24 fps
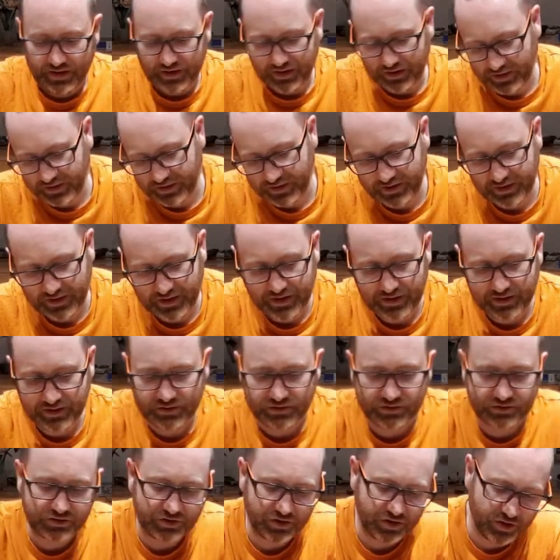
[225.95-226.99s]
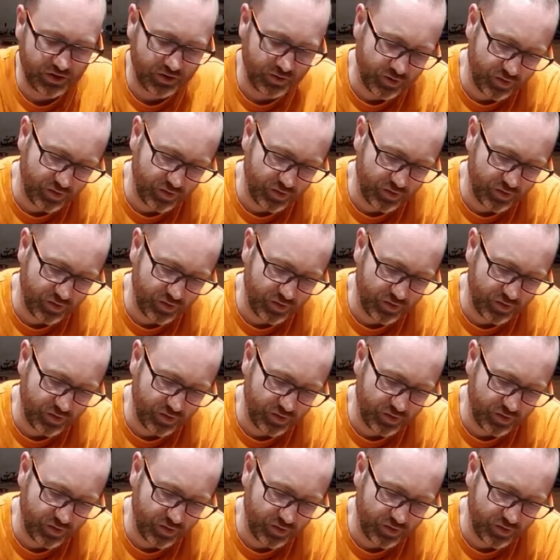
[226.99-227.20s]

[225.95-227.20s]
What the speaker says: Okay, so